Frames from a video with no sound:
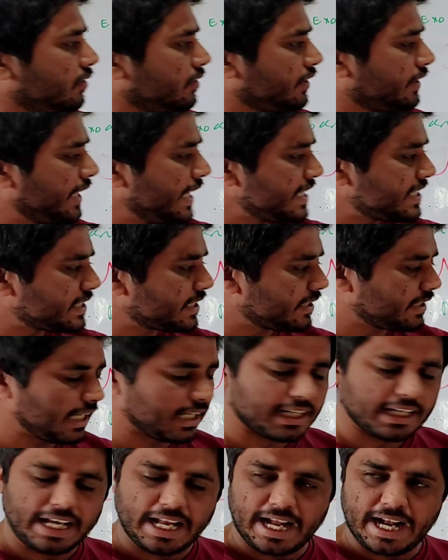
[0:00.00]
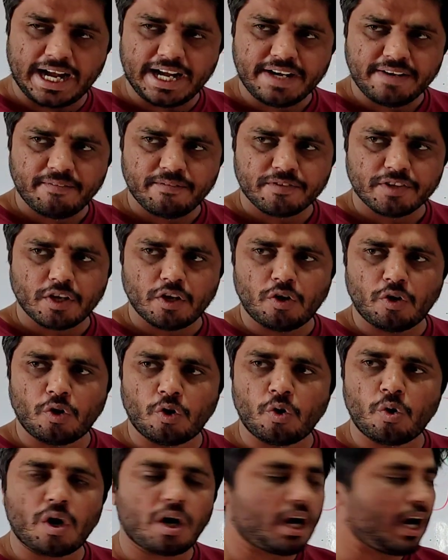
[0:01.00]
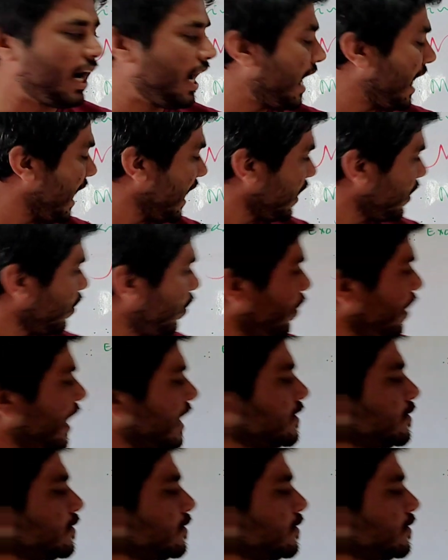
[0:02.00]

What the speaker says: the gland who are known